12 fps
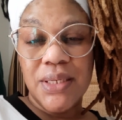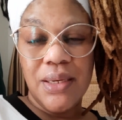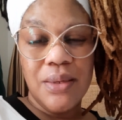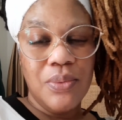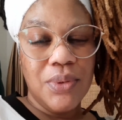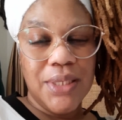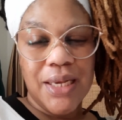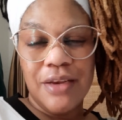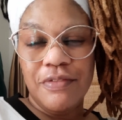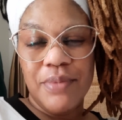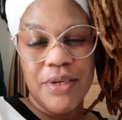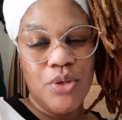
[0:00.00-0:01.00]
in the world that
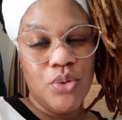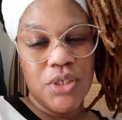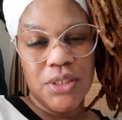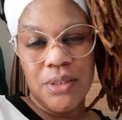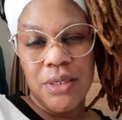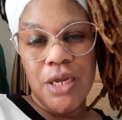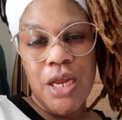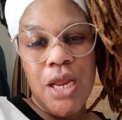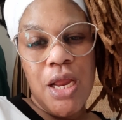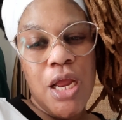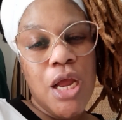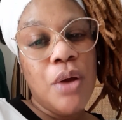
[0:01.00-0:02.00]
loves my daughter
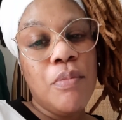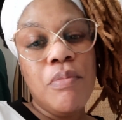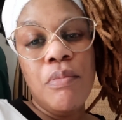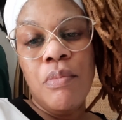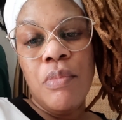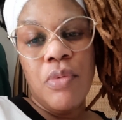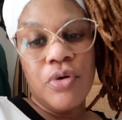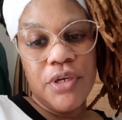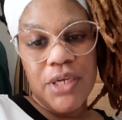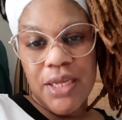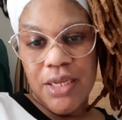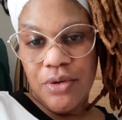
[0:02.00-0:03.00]
more
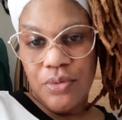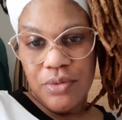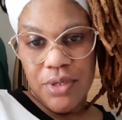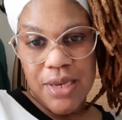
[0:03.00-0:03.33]
than I do.